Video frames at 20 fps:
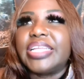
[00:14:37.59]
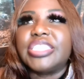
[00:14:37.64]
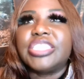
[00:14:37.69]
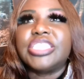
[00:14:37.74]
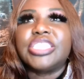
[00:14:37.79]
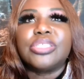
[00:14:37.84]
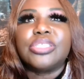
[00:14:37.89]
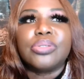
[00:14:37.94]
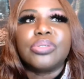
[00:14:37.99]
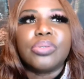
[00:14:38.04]

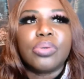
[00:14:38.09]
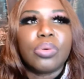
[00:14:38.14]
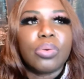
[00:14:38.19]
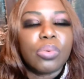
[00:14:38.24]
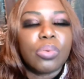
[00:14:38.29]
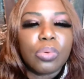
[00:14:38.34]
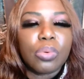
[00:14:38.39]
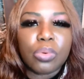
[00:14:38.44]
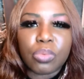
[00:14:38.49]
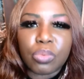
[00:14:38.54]

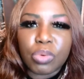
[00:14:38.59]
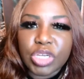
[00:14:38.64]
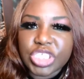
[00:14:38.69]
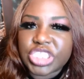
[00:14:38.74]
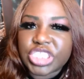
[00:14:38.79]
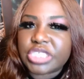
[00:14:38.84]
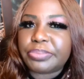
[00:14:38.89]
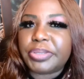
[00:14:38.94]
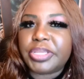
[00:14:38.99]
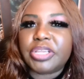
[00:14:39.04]
into
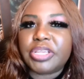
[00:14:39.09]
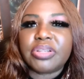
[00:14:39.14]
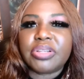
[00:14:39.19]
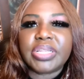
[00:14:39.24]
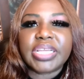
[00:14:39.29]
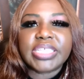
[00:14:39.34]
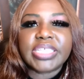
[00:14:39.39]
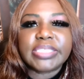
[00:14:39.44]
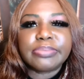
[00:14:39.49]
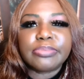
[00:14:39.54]
what should be
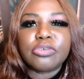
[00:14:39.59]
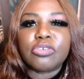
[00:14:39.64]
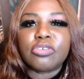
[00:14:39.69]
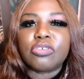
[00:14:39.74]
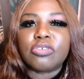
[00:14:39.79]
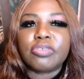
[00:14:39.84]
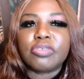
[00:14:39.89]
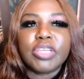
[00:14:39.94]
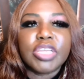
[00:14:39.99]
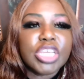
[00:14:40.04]
your next
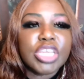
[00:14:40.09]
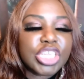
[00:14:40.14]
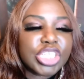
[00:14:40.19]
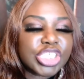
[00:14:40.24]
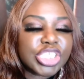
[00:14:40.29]
move.